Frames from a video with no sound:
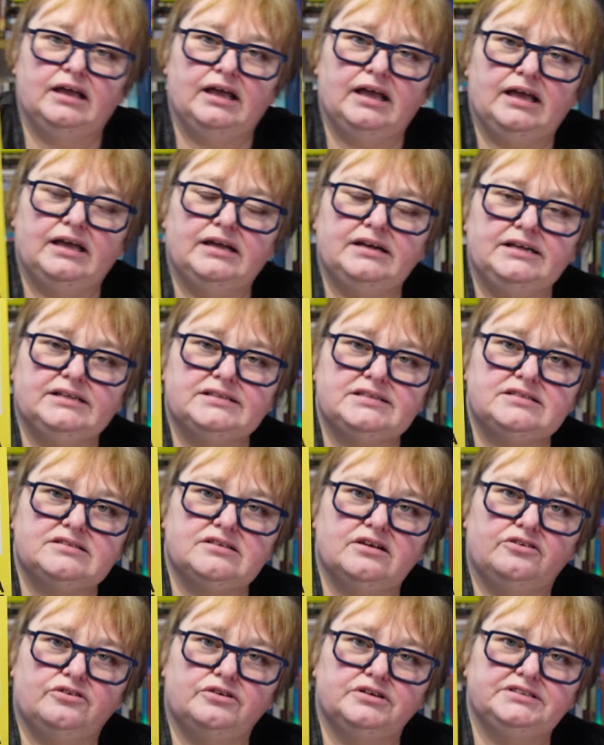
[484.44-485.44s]
and
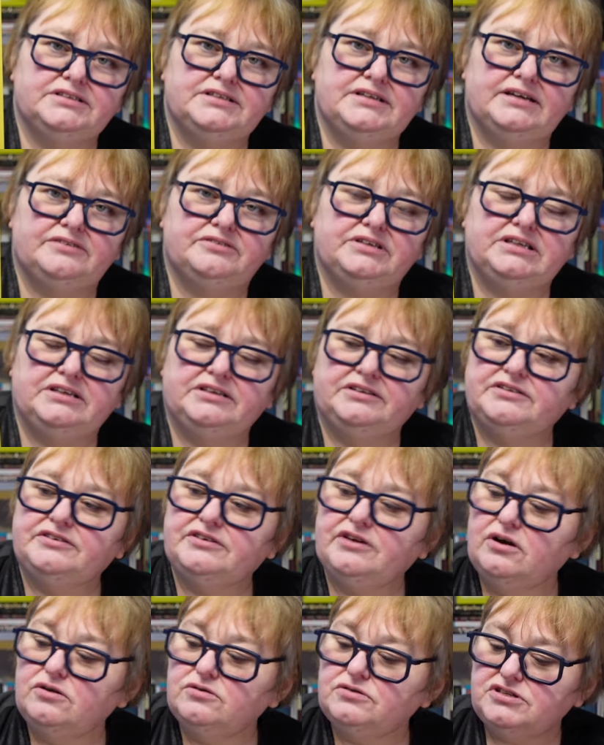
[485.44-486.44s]
it's Ordinary
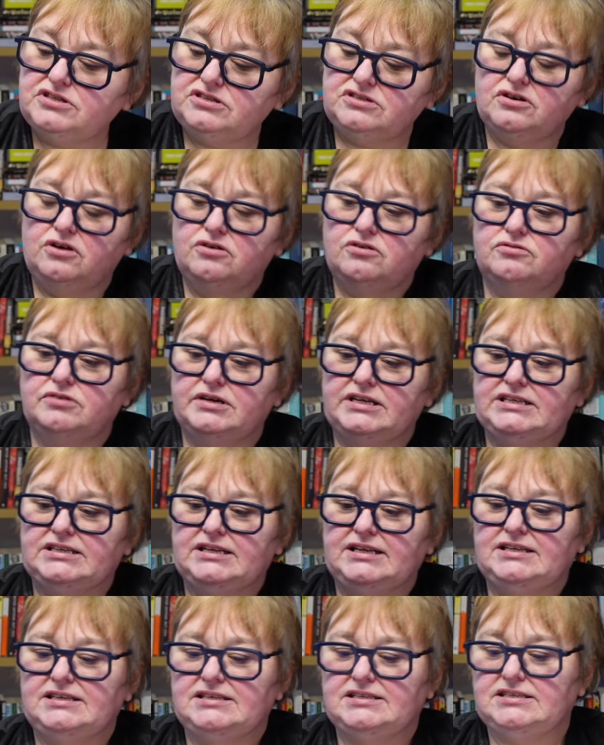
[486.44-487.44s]
Notes. So
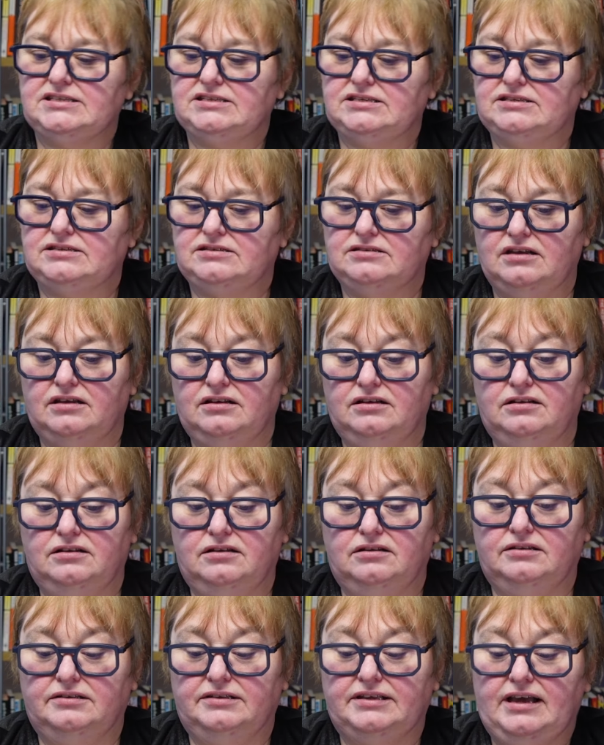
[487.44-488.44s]
it is,
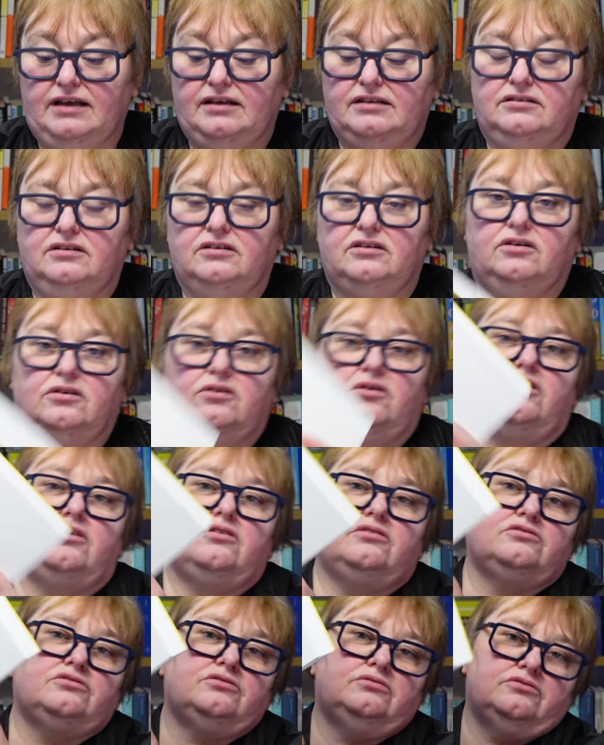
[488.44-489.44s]

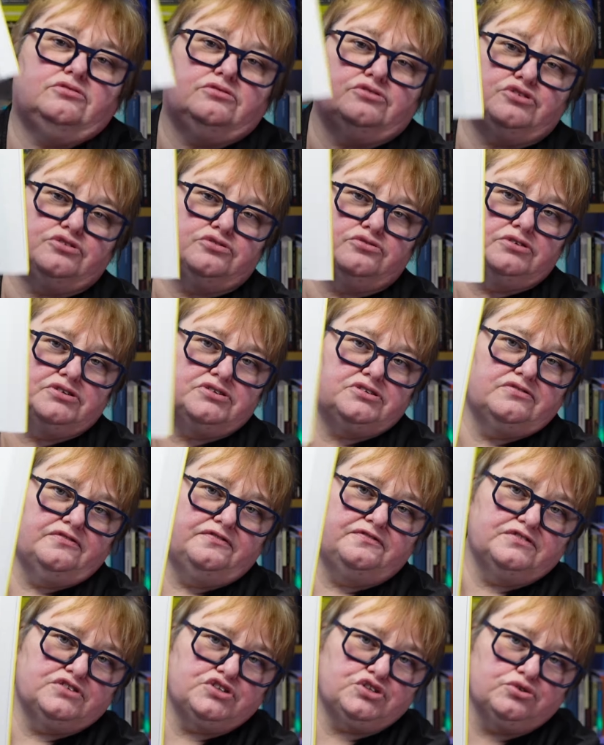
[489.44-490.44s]
all sorts
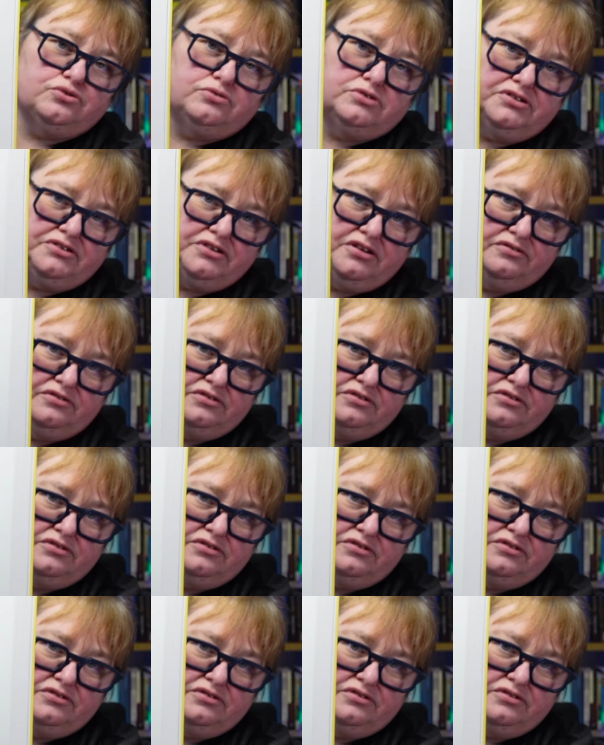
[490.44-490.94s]
of short